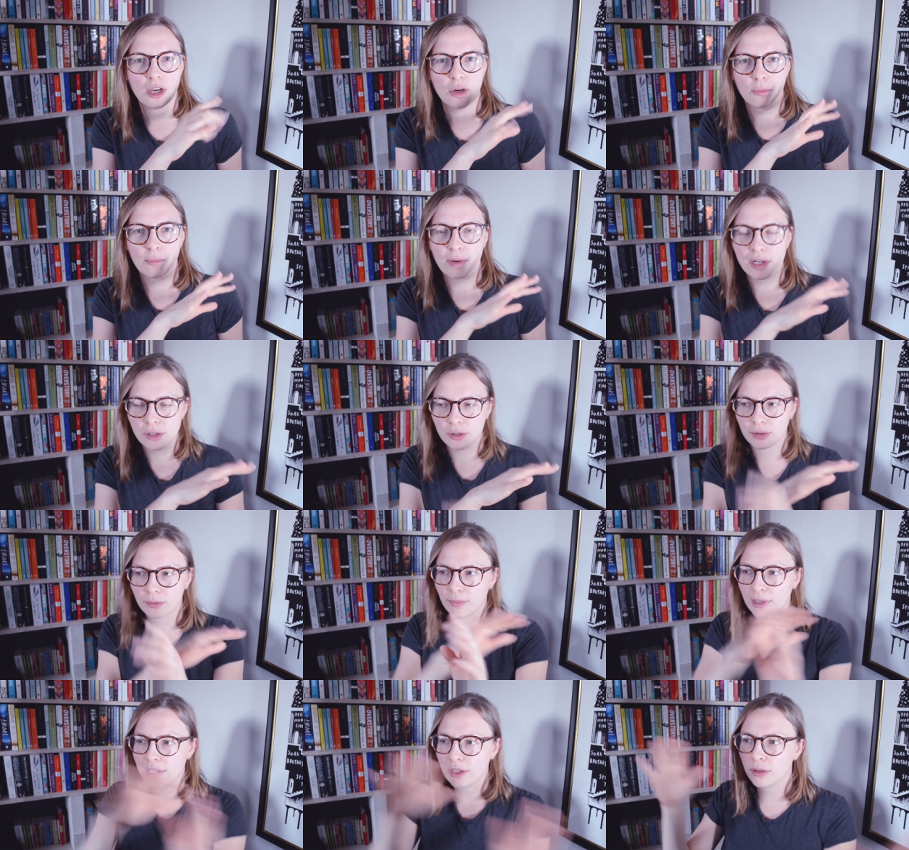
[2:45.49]
when
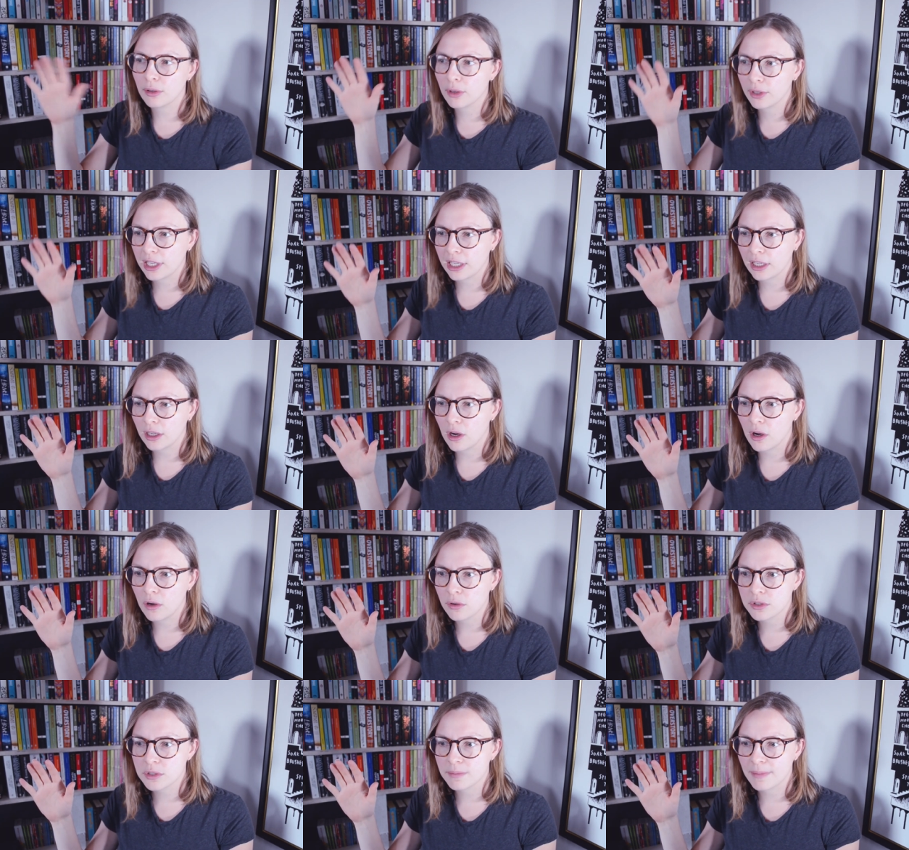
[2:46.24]
you're when you're looking at a
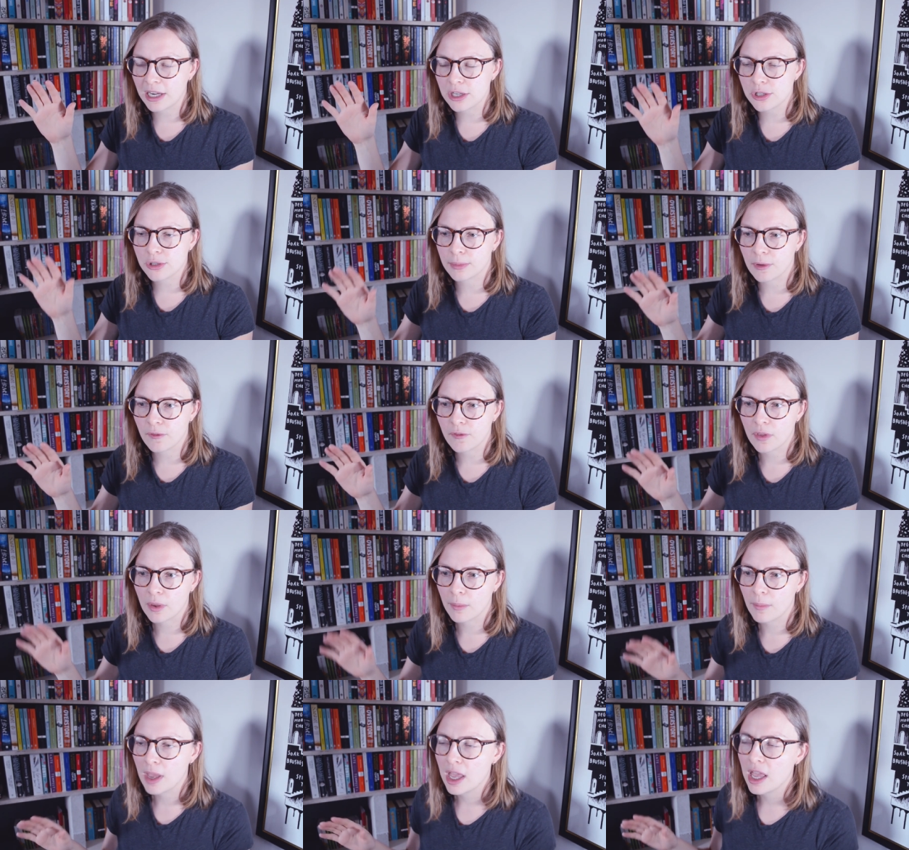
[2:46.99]
whole spectrum of
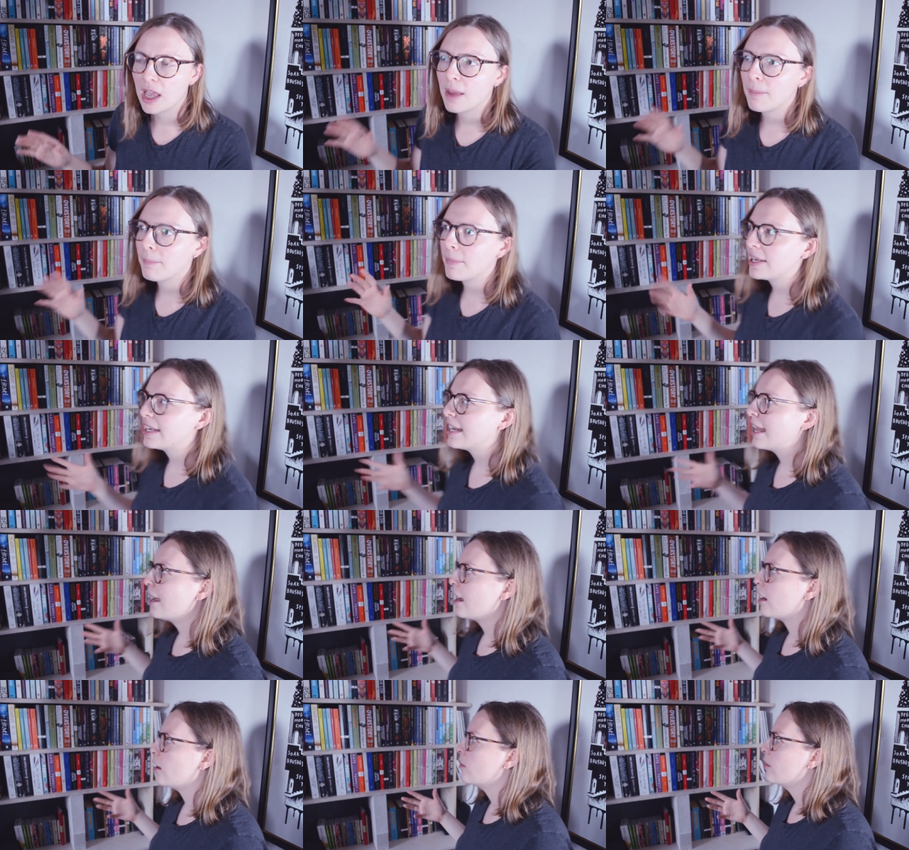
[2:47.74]
them. But
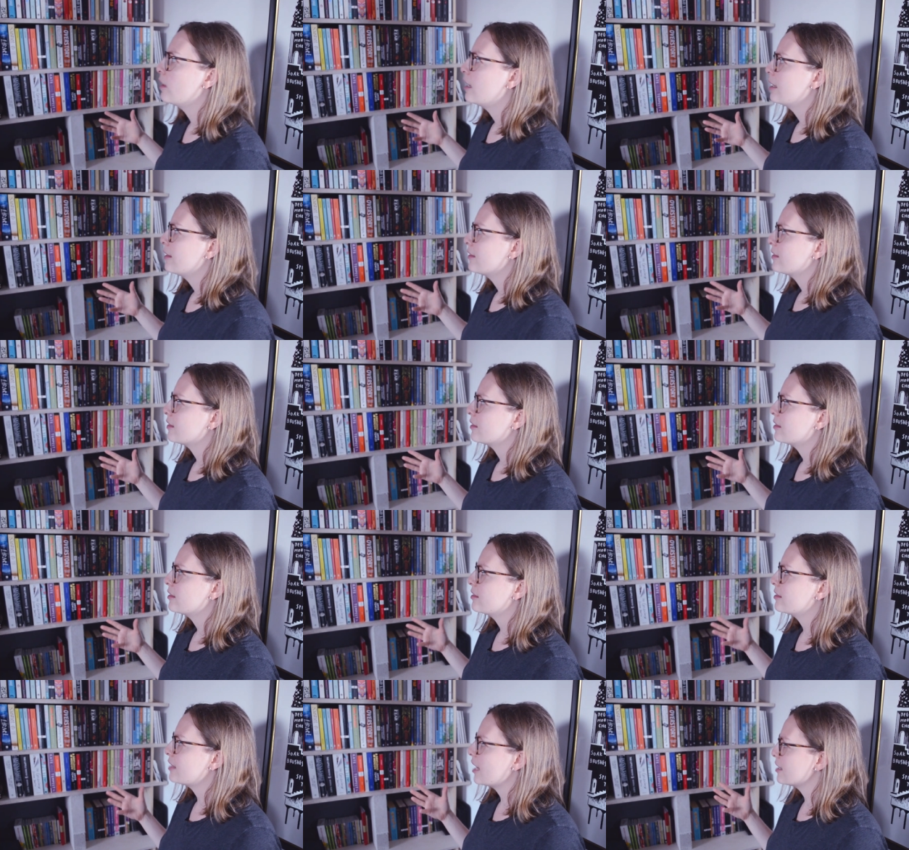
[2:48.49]
now
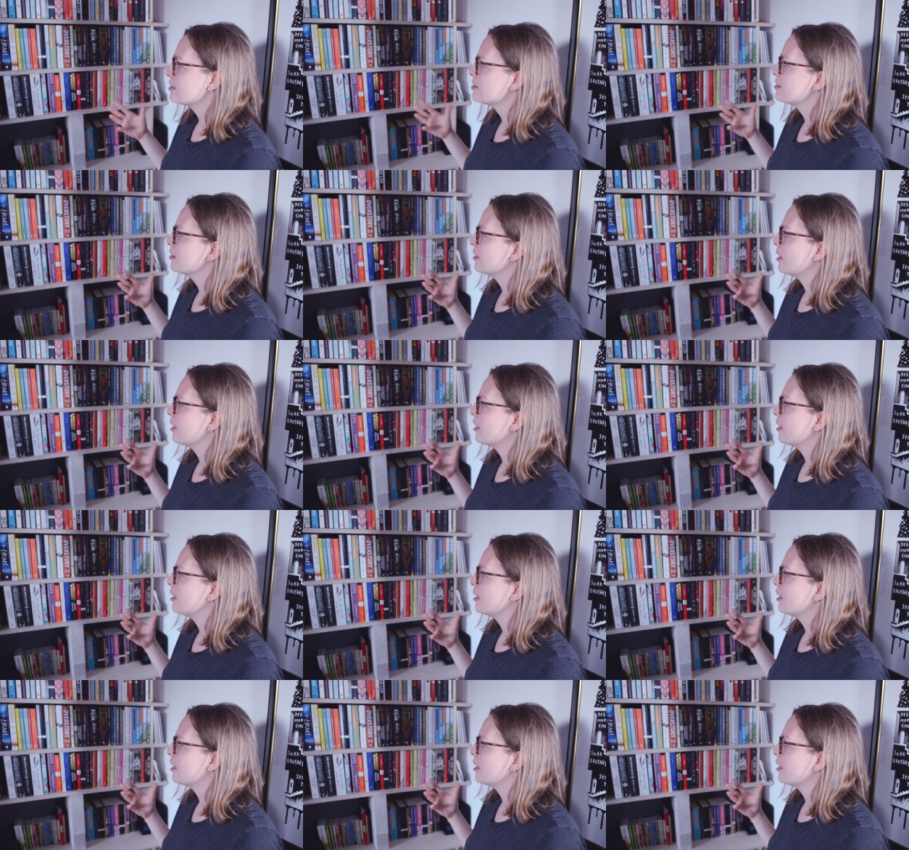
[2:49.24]
that's